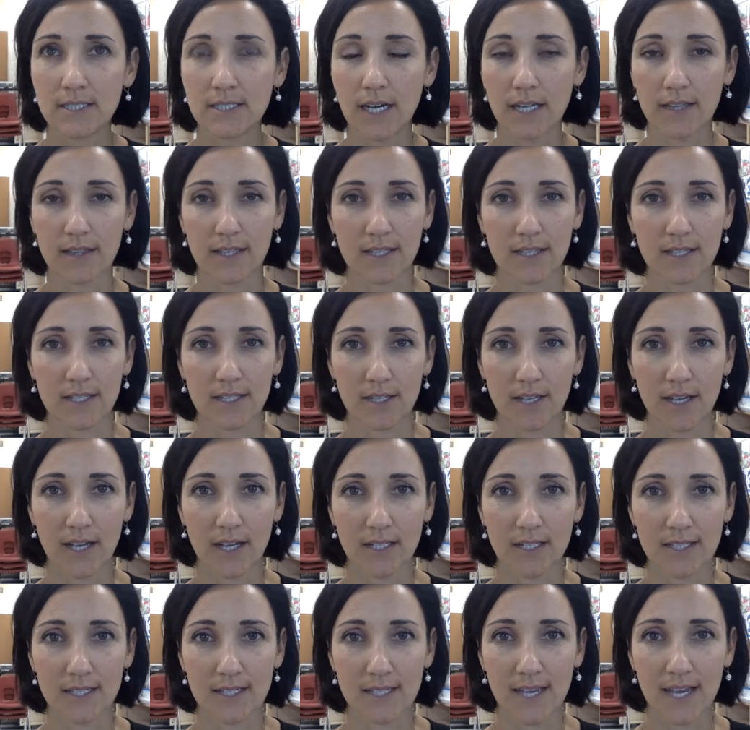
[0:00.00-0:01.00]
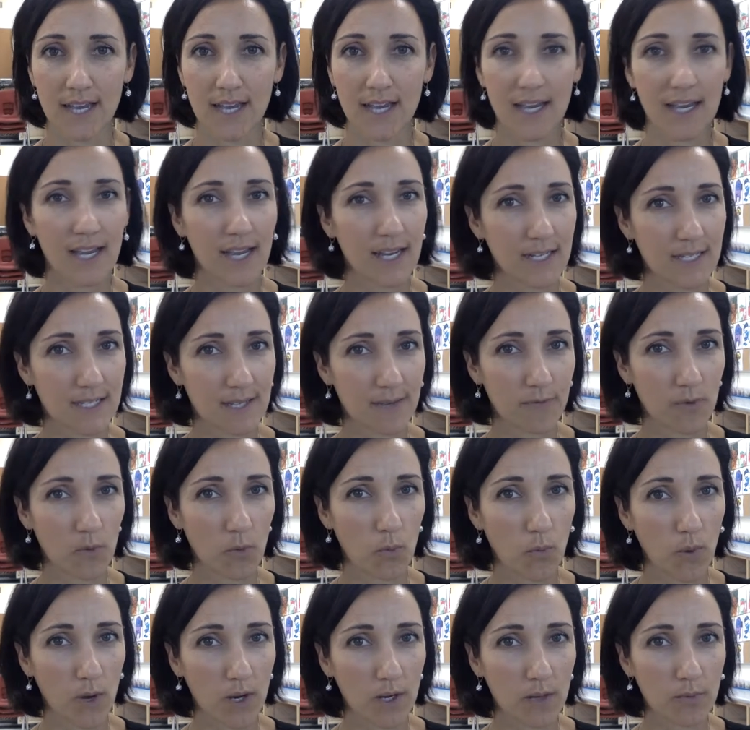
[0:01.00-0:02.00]
I think that's all I had to say, except for
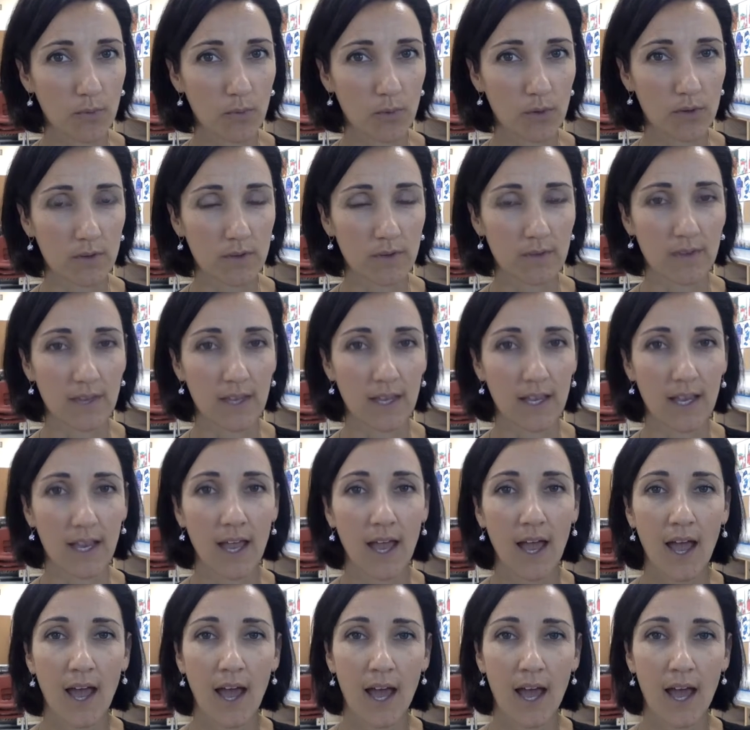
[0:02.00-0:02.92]
one important thing.